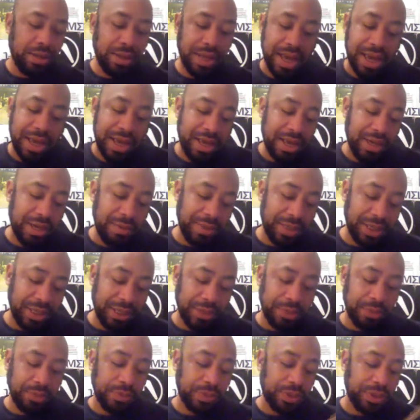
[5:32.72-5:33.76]
Yeah,
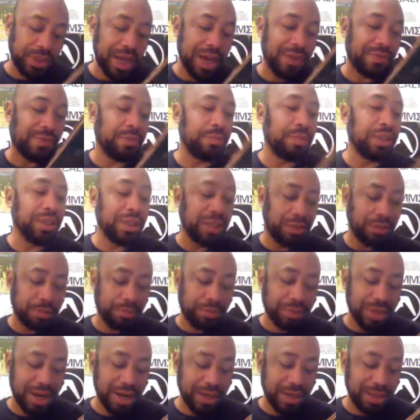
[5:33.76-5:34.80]
anybody not familiar with
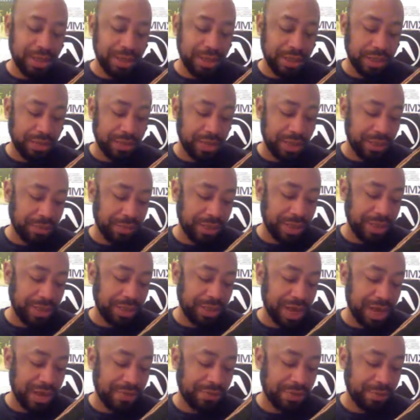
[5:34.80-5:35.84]
Brian Eno, anybody
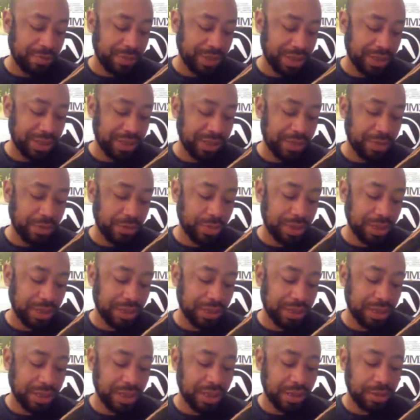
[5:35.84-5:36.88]
not familiar
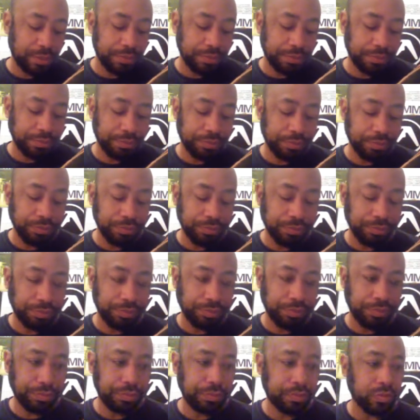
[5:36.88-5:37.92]
with um,
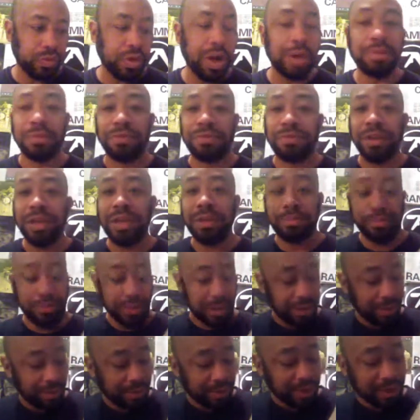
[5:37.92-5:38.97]
Robert Fripp,
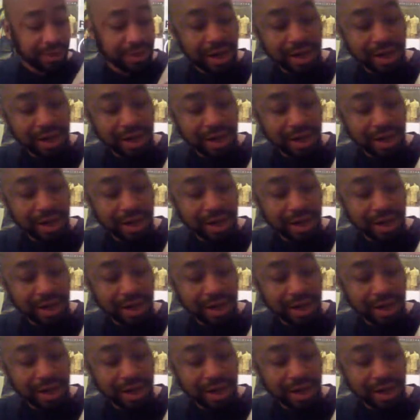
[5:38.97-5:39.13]
anybody